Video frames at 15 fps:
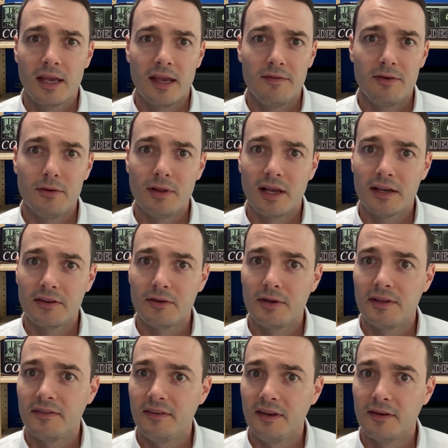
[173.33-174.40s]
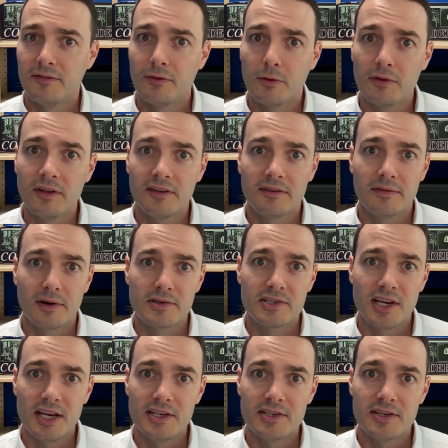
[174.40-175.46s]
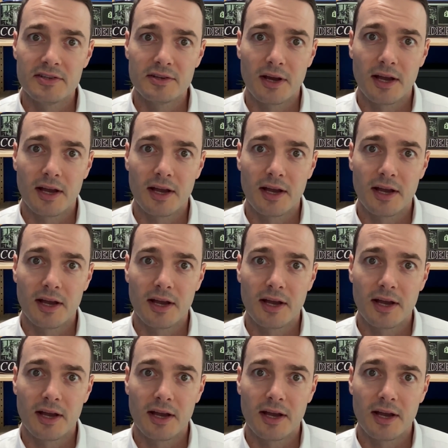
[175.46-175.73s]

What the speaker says: If you'd like, you can see a full list of our changes